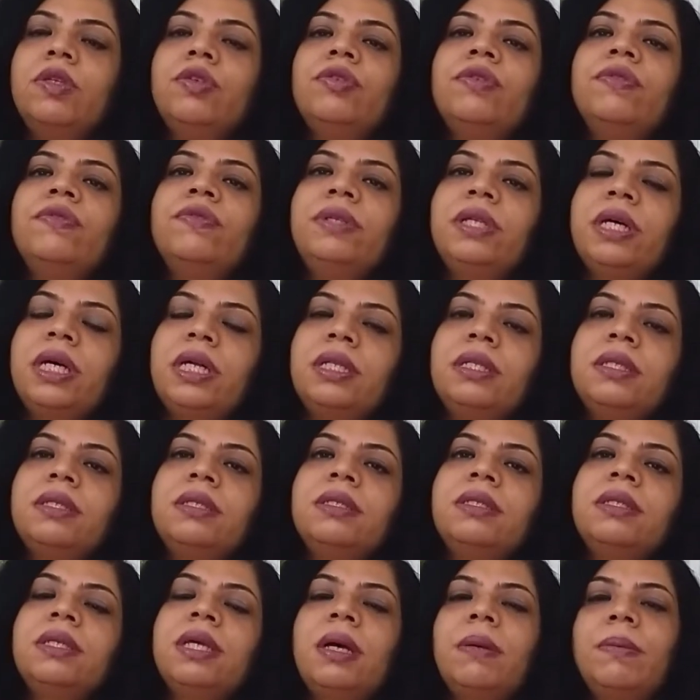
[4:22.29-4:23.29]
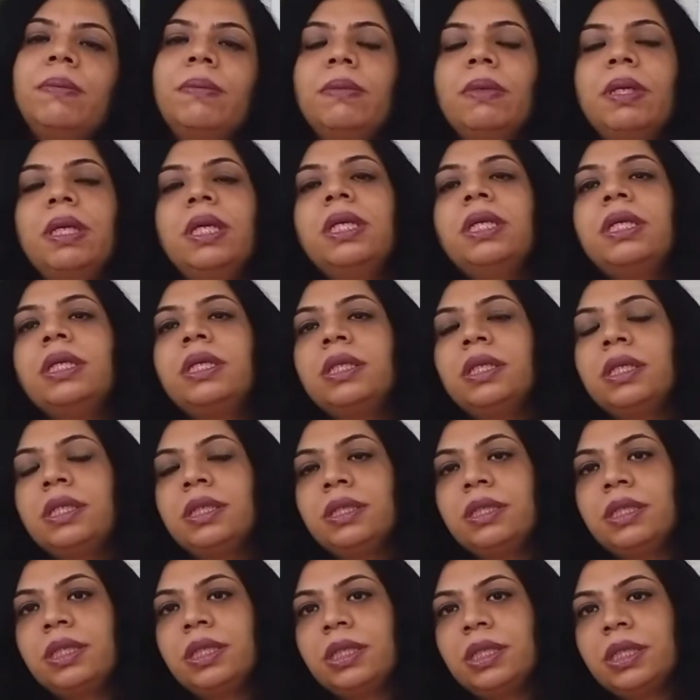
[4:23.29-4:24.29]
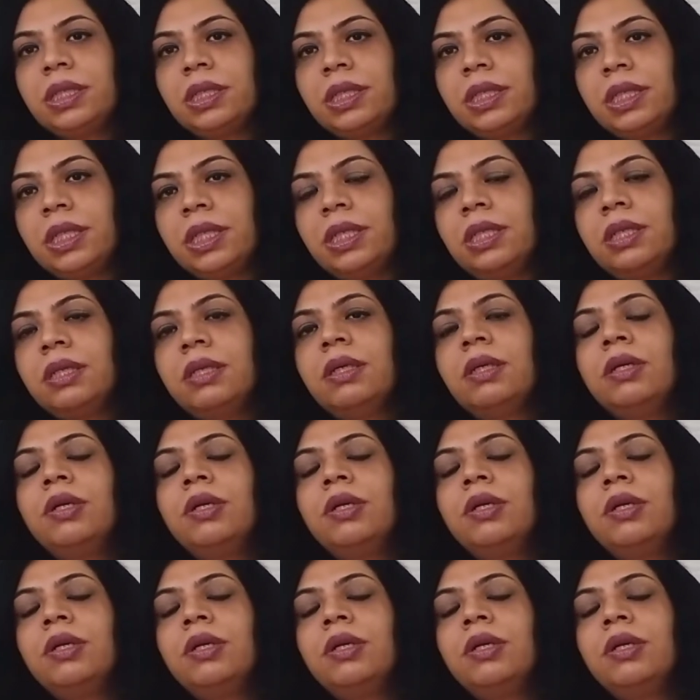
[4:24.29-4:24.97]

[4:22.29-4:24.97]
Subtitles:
you've done some inner engineering